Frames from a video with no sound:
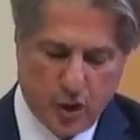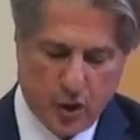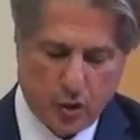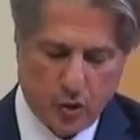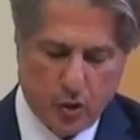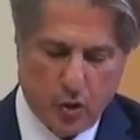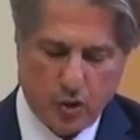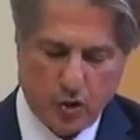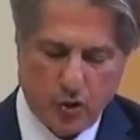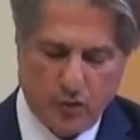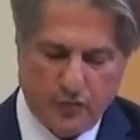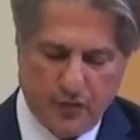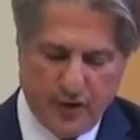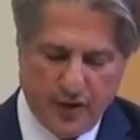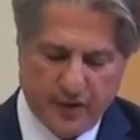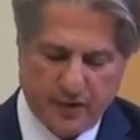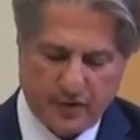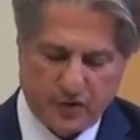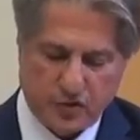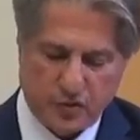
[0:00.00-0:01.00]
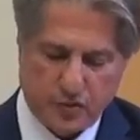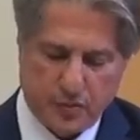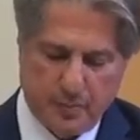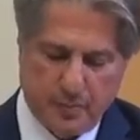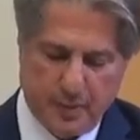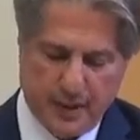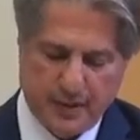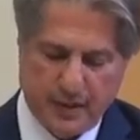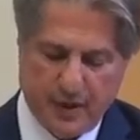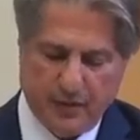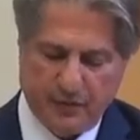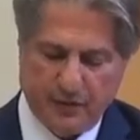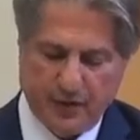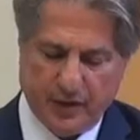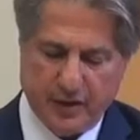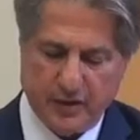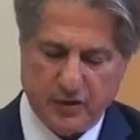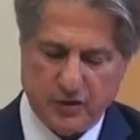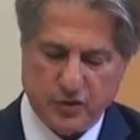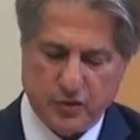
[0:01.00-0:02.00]
co-conveners made
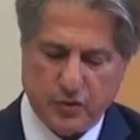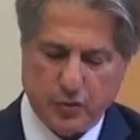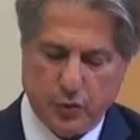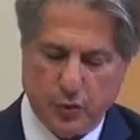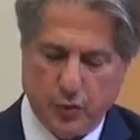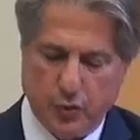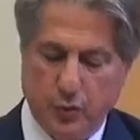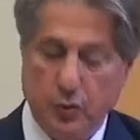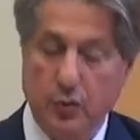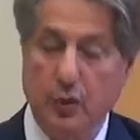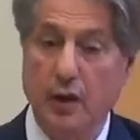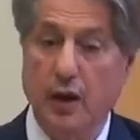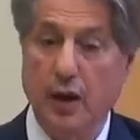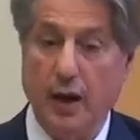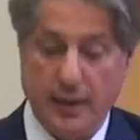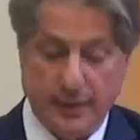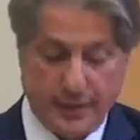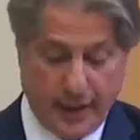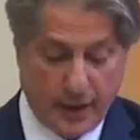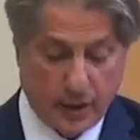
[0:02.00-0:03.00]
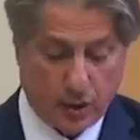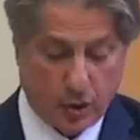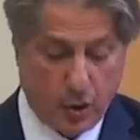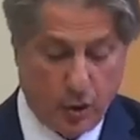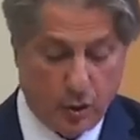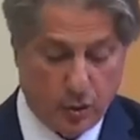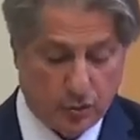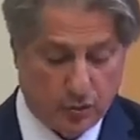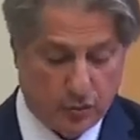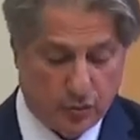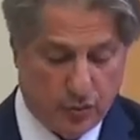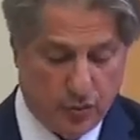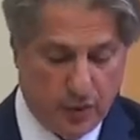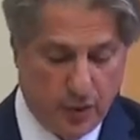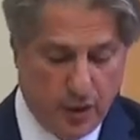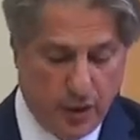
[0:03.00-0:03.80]
reference to, and I quote,